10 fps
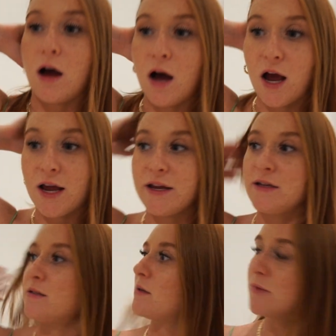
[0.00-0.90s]

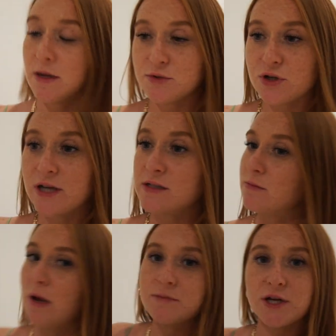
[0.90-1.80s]
I sometimes drink,
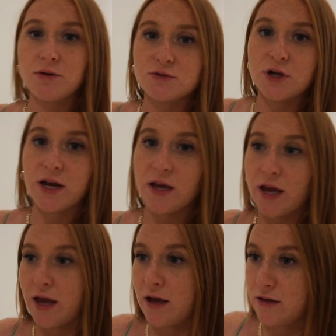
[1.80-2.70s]
sometimes I don't
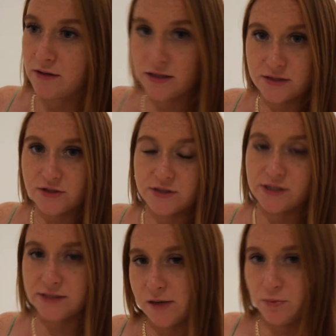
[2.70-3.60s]
drink. And this is just
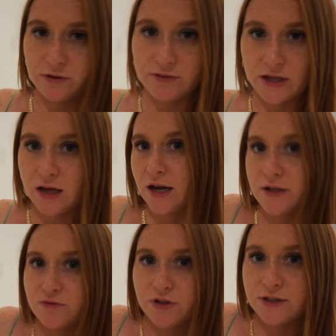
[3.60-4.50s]
an example of like, I
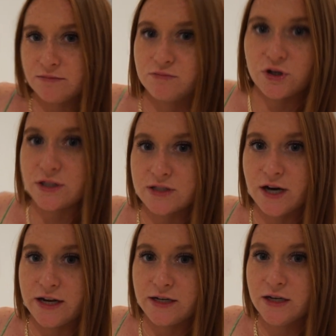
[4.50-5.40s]
didn't really drink
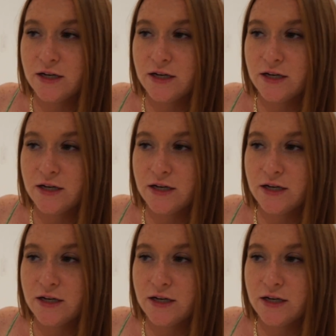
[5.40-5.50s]
tonight.